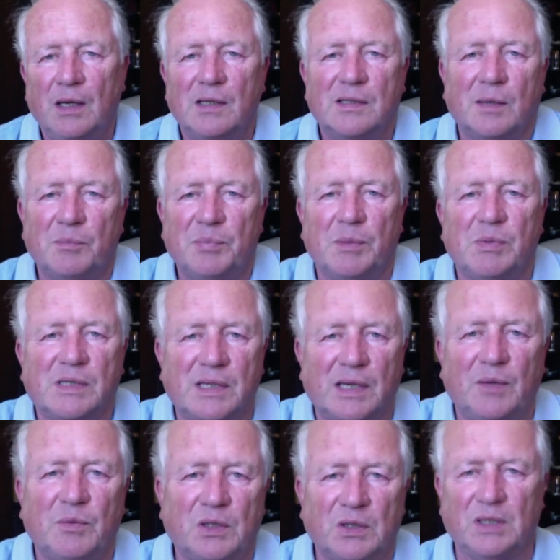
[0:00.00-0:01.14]
Some people say
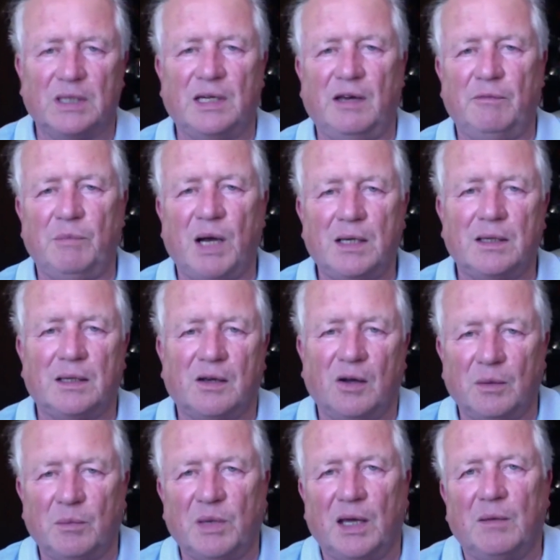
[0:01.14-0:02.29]
we do not have market
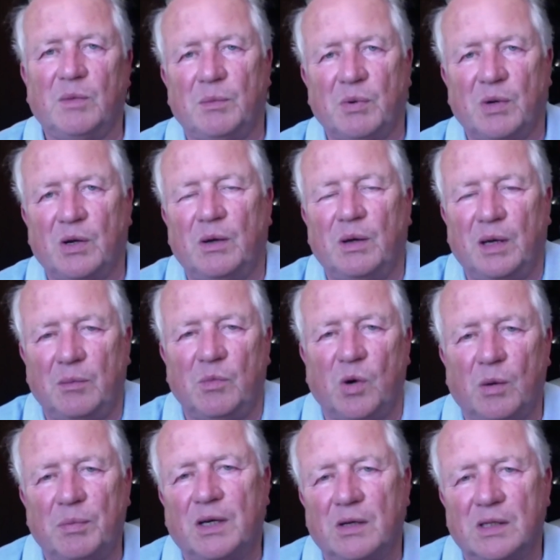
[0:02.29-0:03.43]
economy
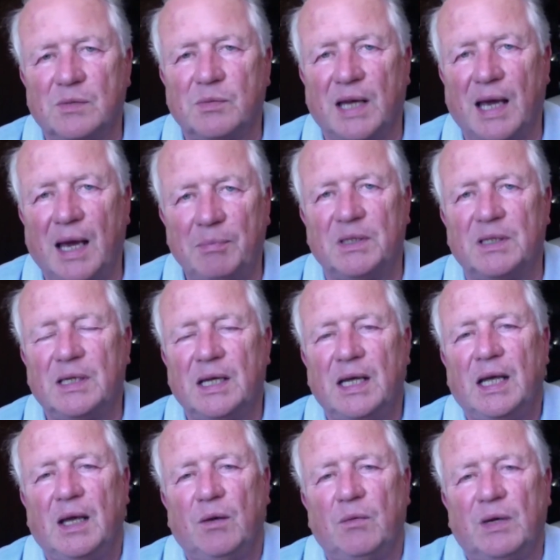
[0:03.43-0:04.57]
anymore, because what happened, we